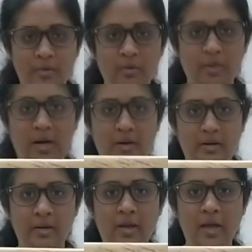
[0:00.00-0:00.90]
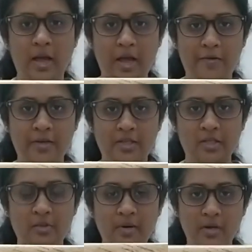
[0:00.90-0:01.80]
you can have an
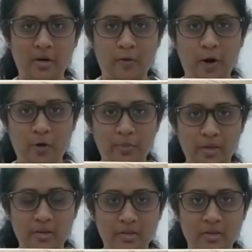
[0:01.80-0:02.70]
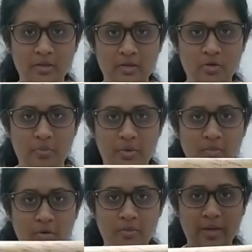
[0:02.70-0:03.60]
estimate of how big is this chopping
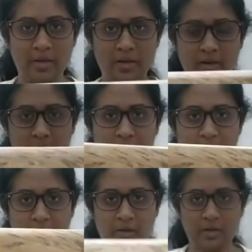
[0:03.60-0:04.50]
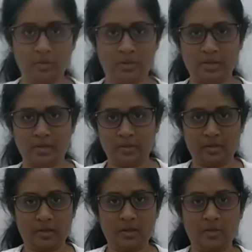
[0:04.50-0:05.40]
board by having a look at
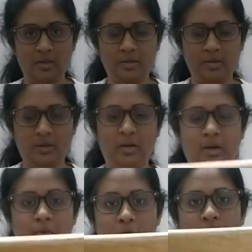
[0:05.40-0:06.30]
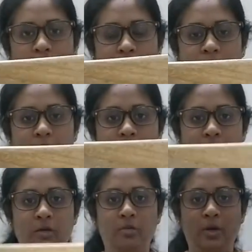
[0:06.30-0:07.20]
this. I'm holding it with my
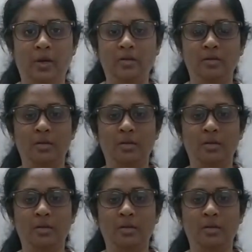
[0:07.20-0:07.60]
two hands.